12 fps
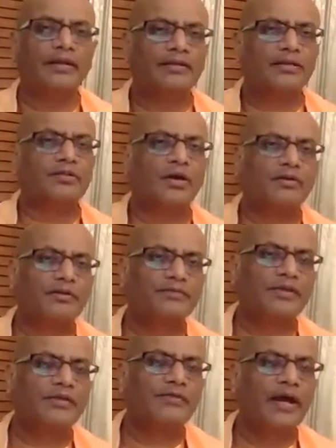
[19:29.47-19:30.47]
The thought of
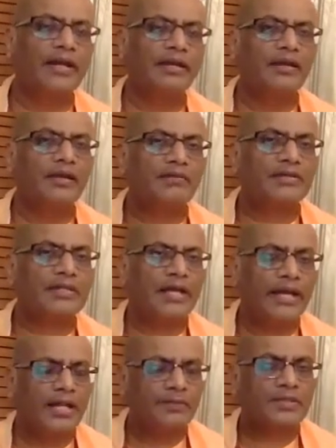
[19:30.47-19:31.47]
the divine, which
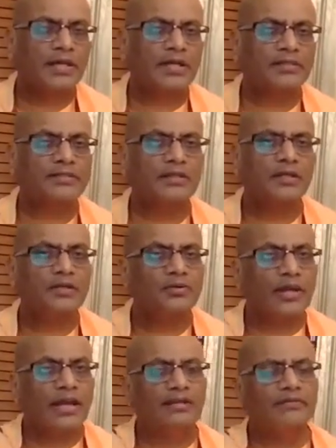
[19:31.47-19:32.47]
helps us to
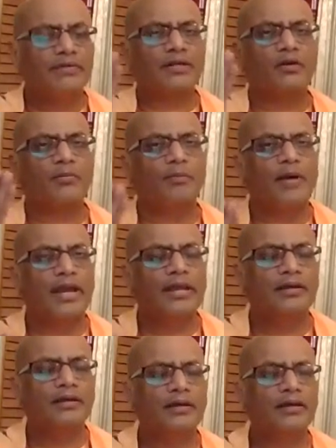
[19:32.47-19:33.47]
elevate our
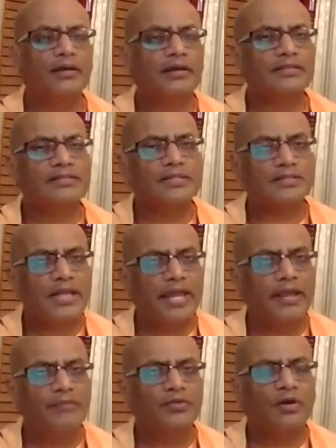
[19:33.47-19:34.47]
mind, is the
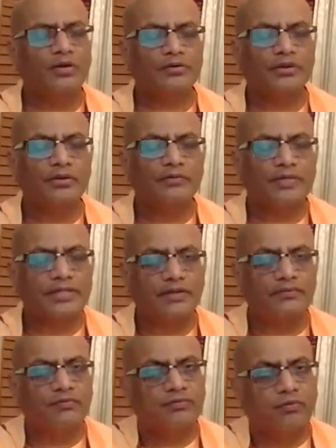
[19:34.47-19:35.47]
same thought which
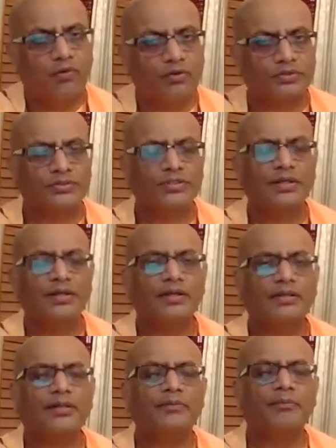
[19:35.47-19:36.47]
can force
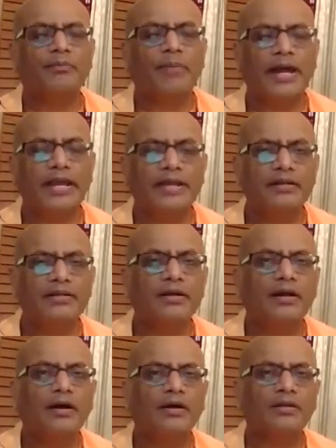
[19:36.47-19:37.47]
the mind,
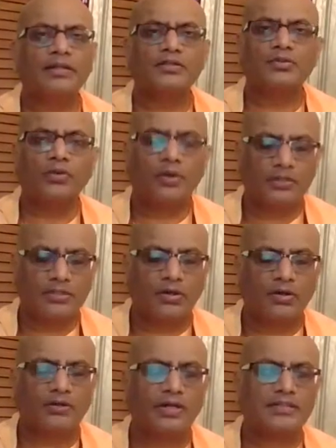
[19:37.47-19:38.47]
the so-called the
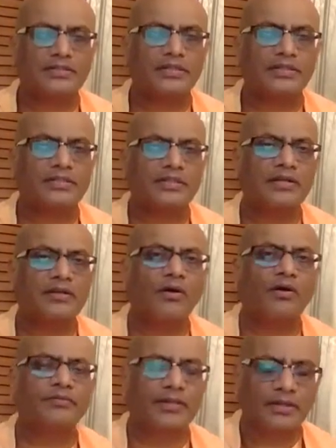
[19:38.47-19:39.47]
thoughtlessness state
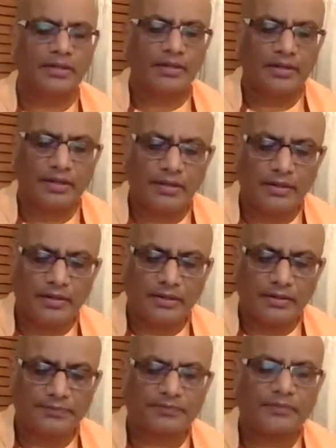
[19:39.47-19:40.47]
of
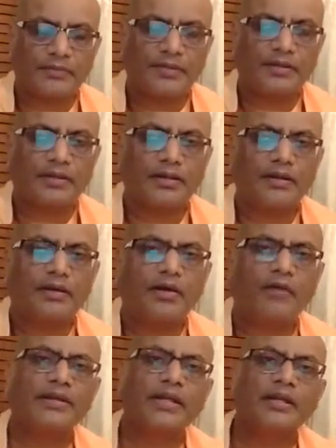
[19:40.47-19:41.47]

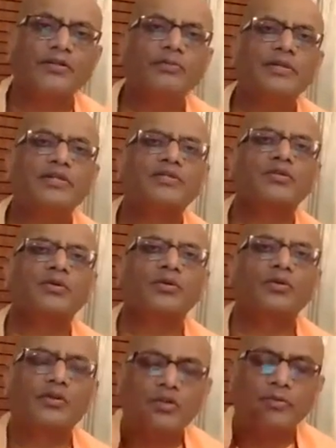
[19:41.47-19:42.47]
an illumined
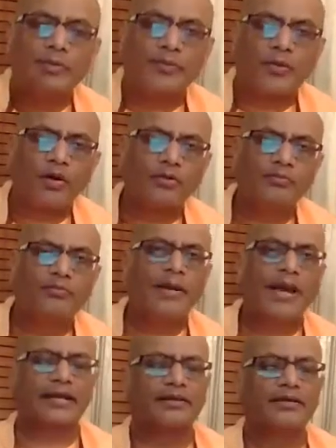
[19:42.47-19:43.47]
soul to be brought
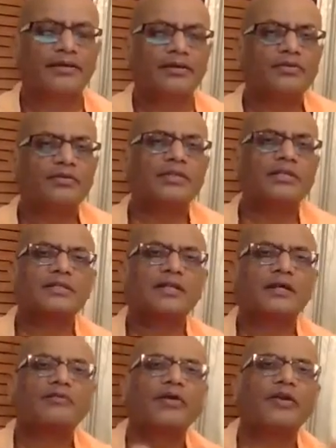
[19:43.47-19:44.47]
back to this
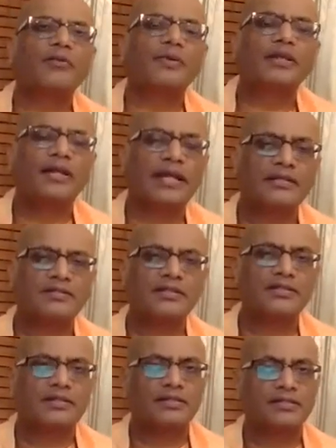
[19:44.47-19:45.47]
phenomenal
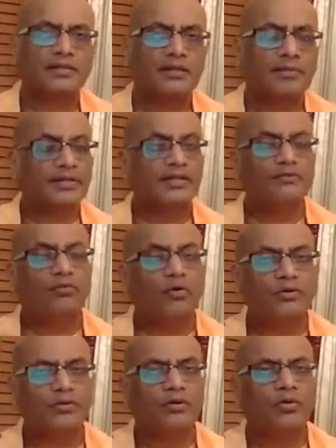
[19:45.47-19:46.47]
existence. But it
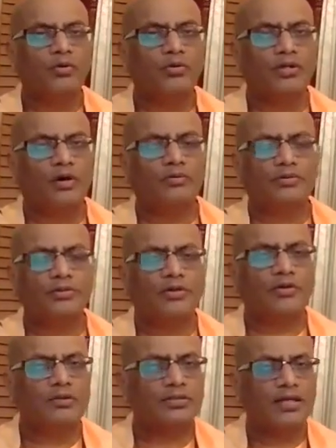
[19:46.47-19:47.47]
won't go down to the
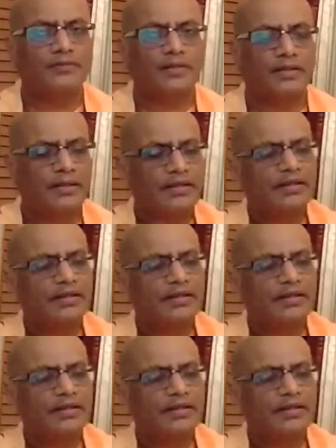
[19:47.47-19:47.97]
gross level.